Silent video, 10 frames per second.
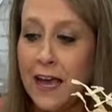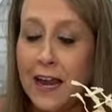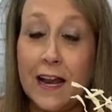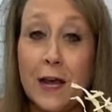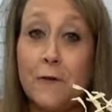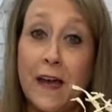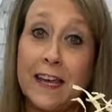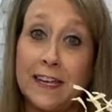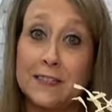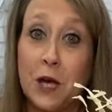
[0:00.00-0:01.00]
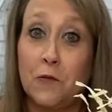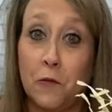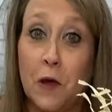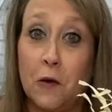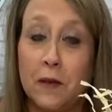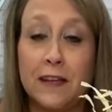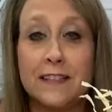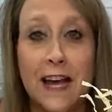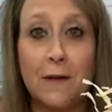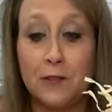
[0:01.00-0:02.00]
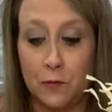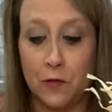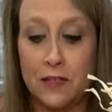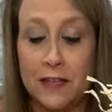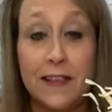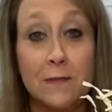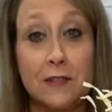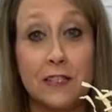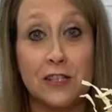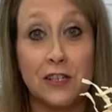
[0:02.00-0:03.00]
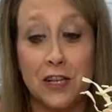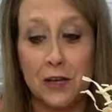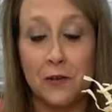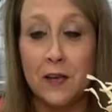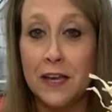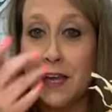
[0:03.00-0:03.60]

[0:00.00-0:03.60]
And I know that gets overwhelming because I was once in that position too